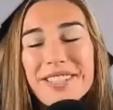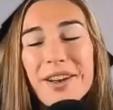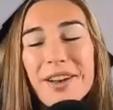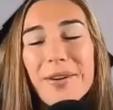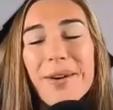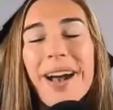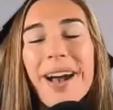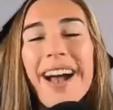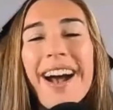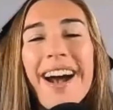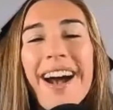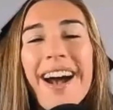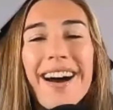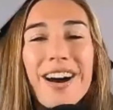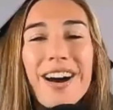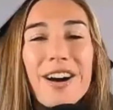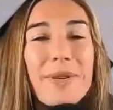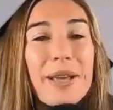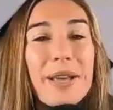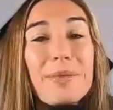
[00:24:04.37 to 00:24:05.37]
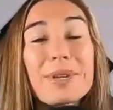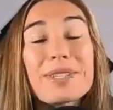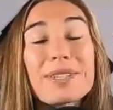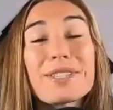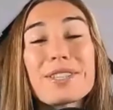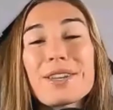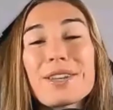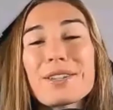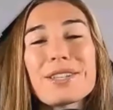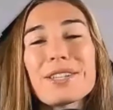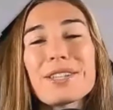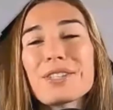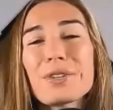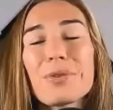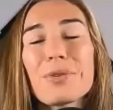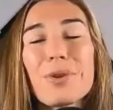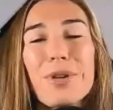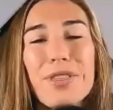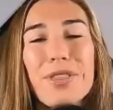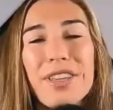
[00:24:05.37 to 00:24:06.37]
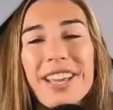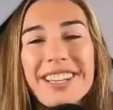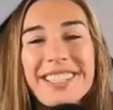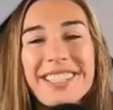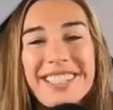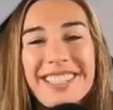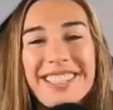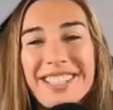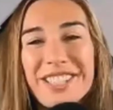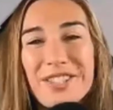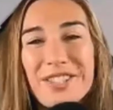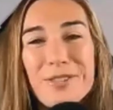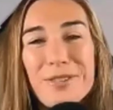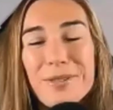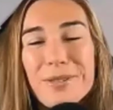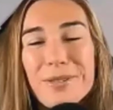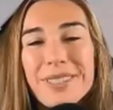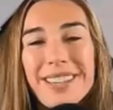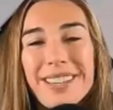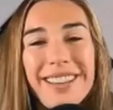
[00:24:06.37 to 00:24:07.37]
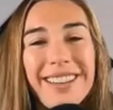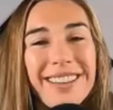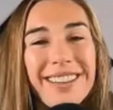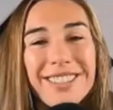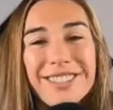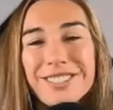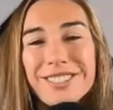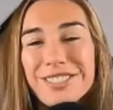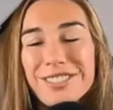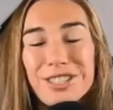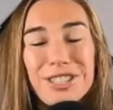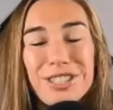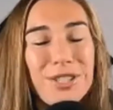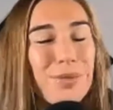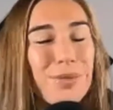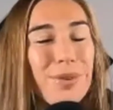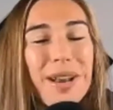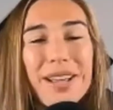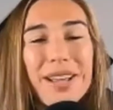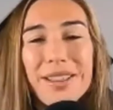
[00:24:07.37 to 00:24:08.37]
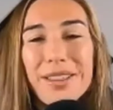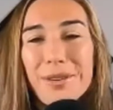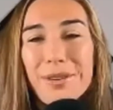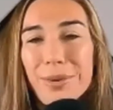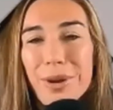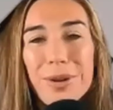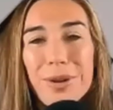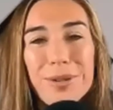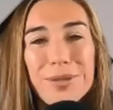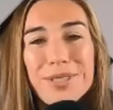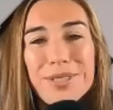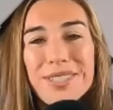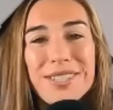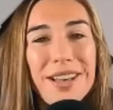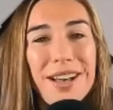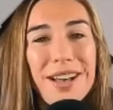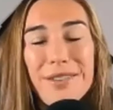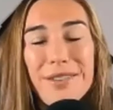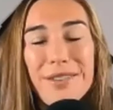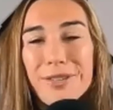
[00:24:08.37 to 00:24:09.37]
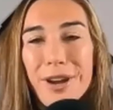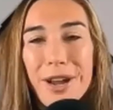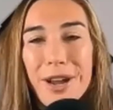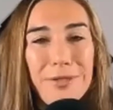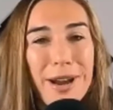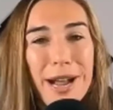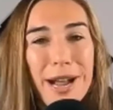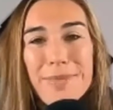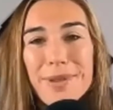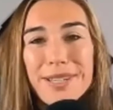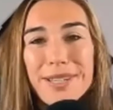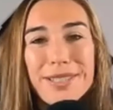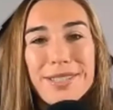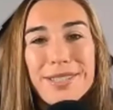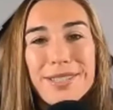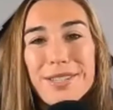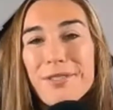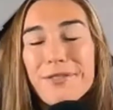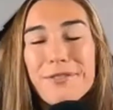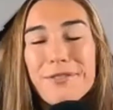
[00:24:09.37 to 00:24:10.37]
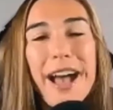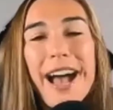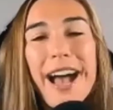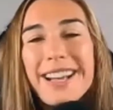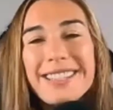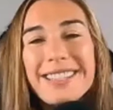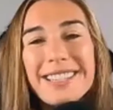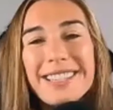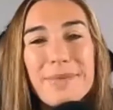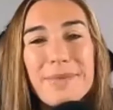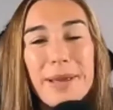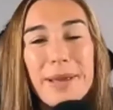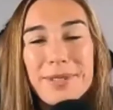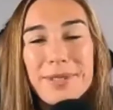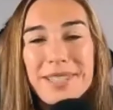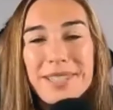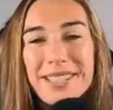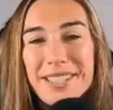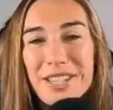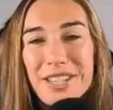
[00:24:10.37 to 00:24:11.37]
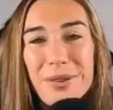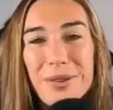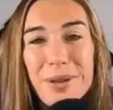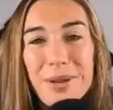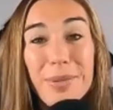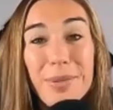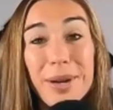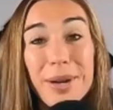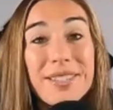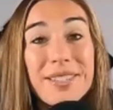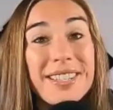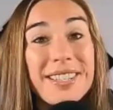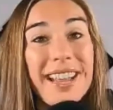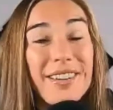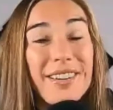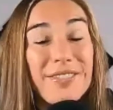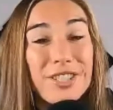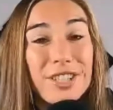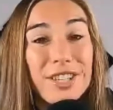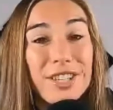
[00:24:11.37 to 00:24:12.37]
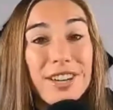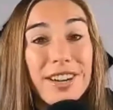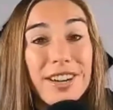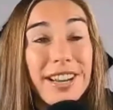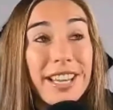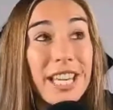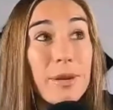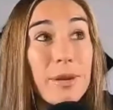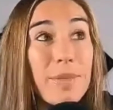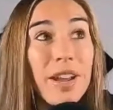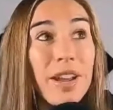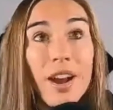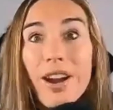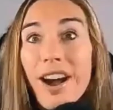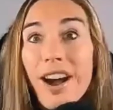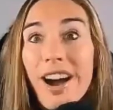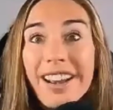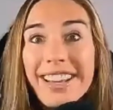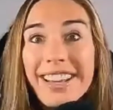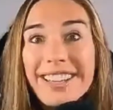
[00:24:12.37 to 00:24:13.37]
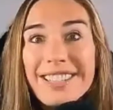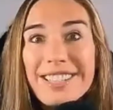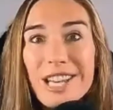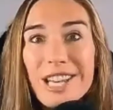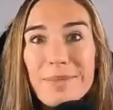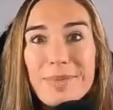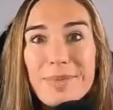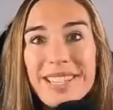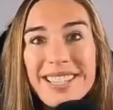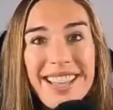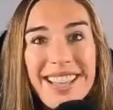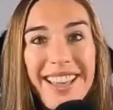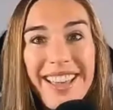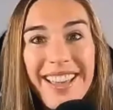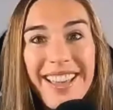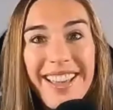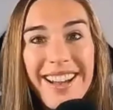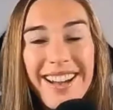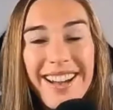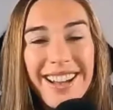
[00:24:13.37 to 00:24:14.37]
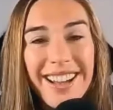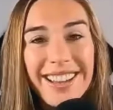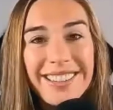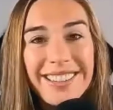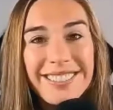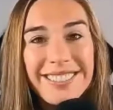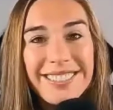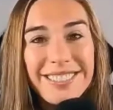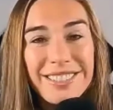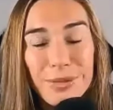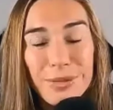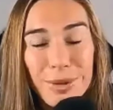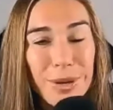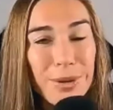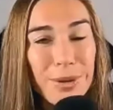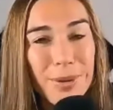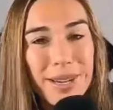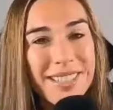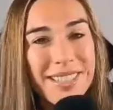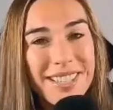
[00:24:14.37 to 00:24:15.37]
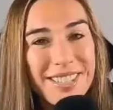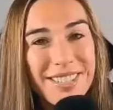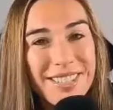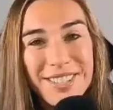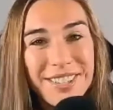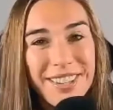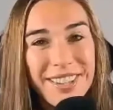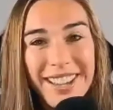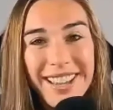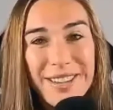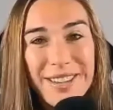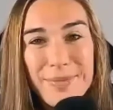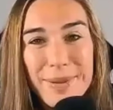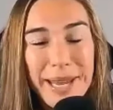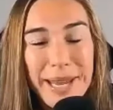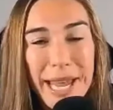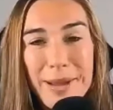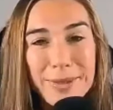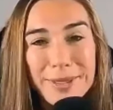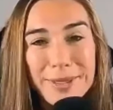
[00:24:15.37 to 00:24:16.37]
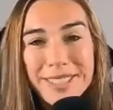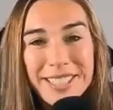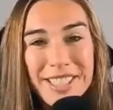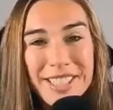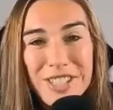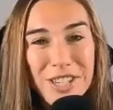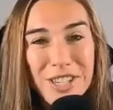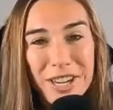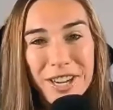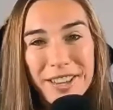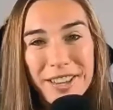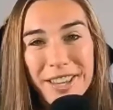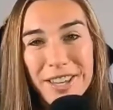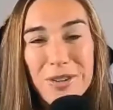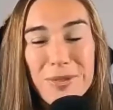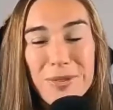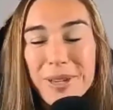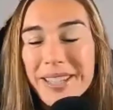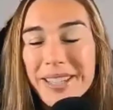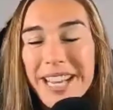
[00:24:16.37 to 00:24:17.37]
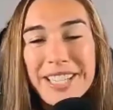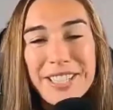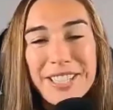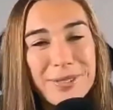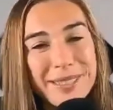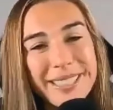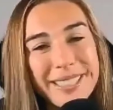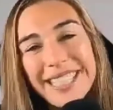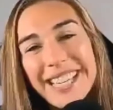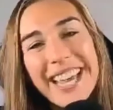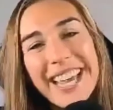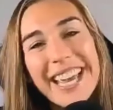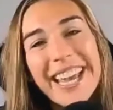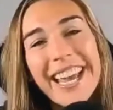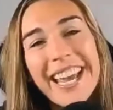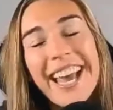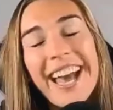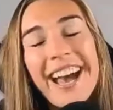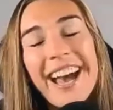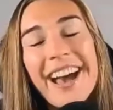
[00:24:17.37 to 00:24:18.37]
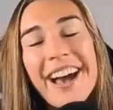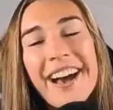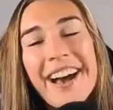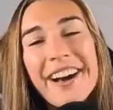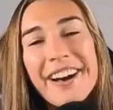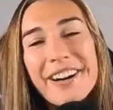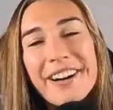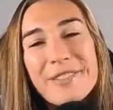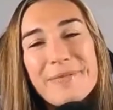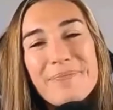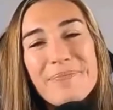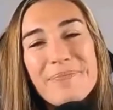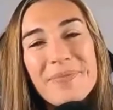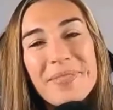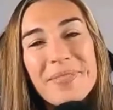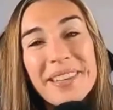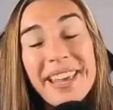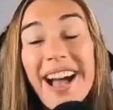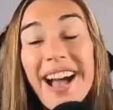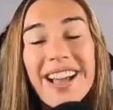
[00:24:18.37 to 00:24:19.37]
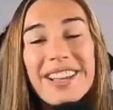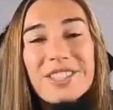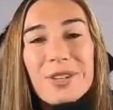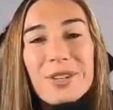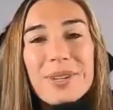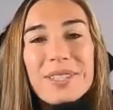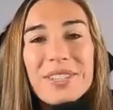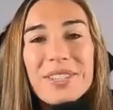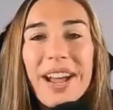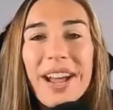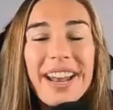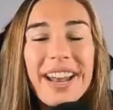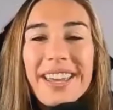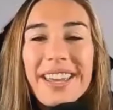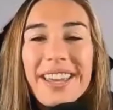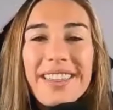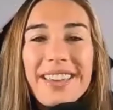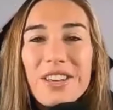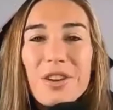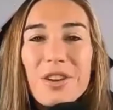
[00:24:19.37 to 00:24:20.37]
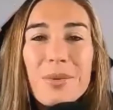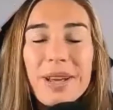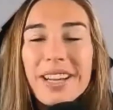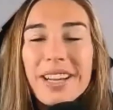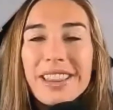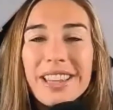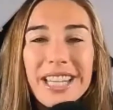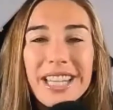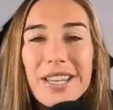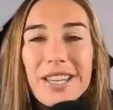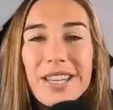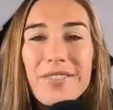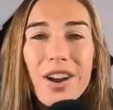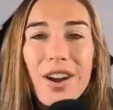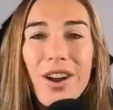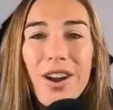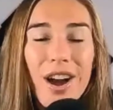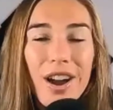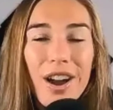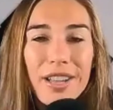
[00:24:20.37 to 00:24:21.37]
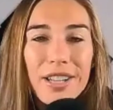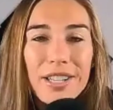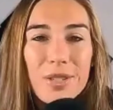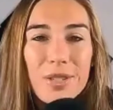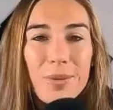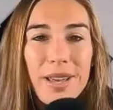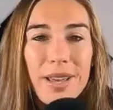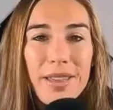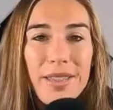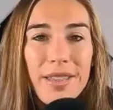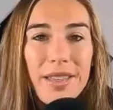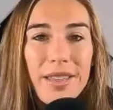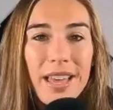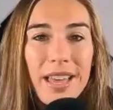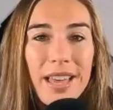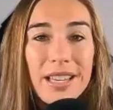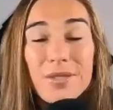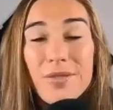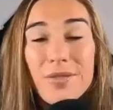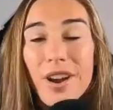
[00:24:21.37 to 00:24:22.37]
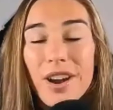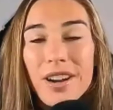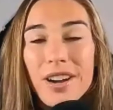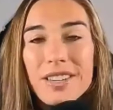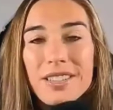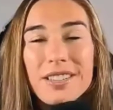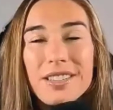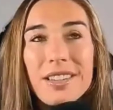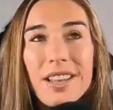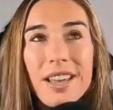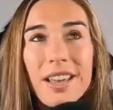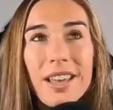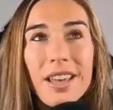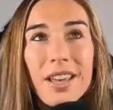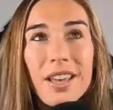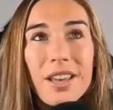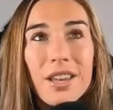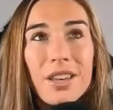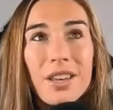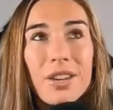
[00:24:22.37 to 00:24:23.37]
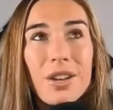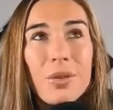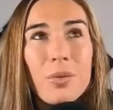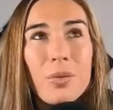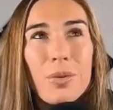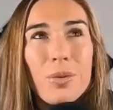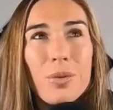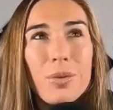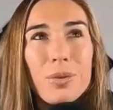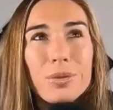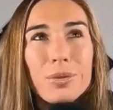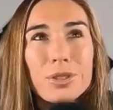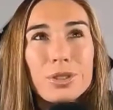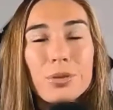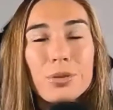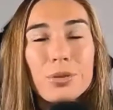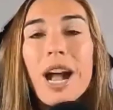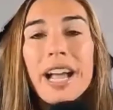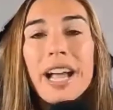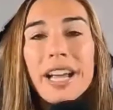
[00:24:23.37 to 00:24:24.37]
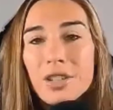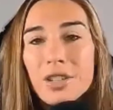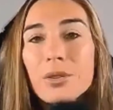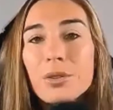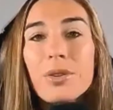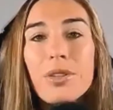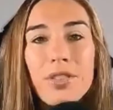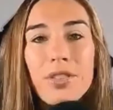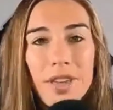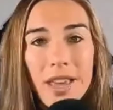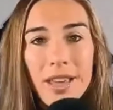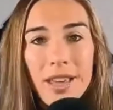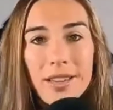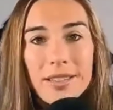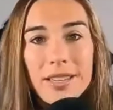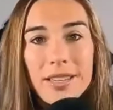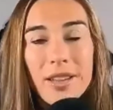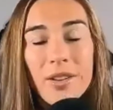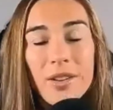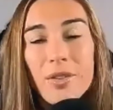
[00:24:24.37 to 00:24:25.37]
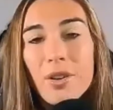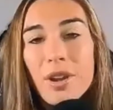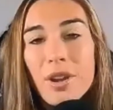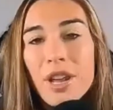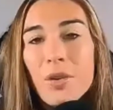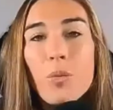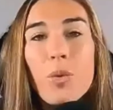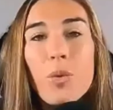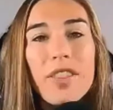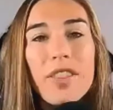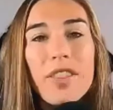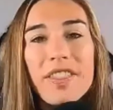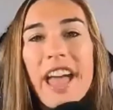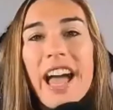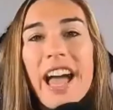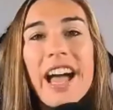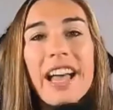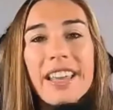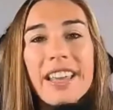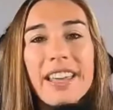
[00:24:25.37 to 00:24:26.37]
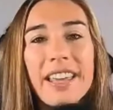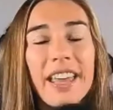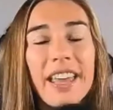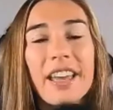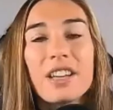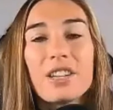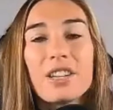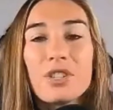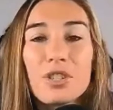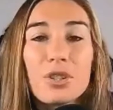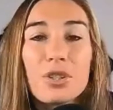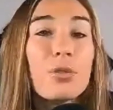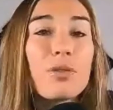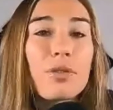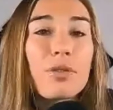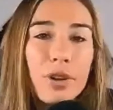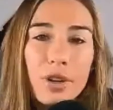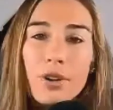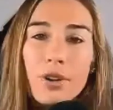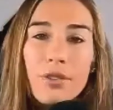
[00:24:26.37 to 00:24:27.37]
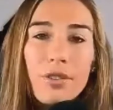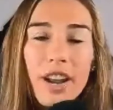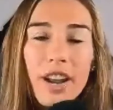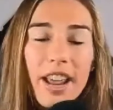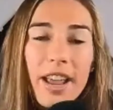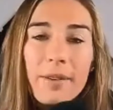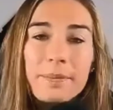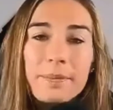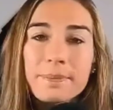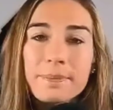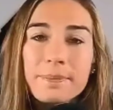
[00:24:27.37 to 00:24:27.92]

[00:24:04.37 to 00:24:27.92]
So it was such a cool thing to see you just running the roads of Grand Rapids so fast and be able to see you in person after keeping our audience up to date on the road racing circuit and being able to share that you won that 20K. Yeah. So is there anything you want to leave our audience with as far as, trying new things and what that can do for your running?